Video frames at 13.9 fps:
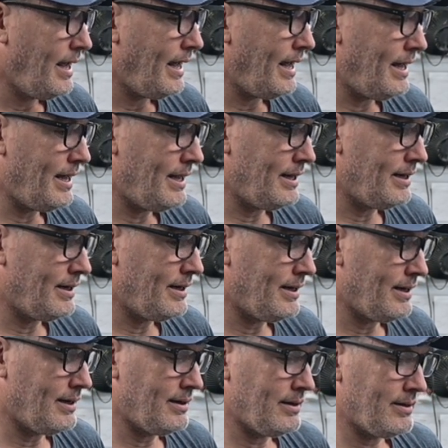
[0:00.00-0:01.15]
and
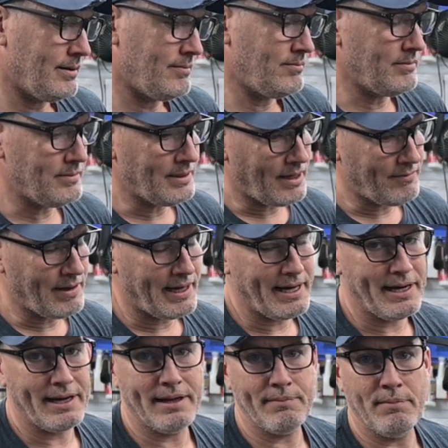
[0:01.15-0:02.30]
I've
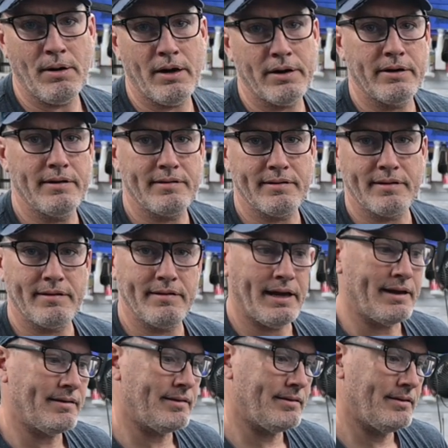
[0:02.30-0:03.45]
had moderate
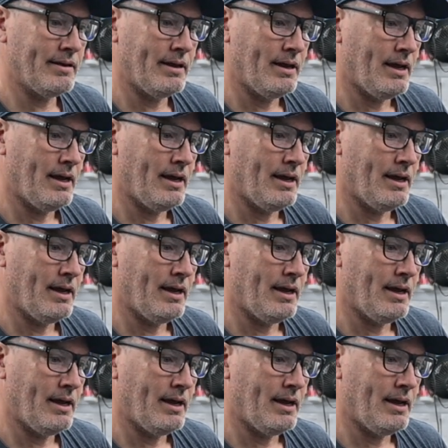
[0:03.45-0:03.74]
success.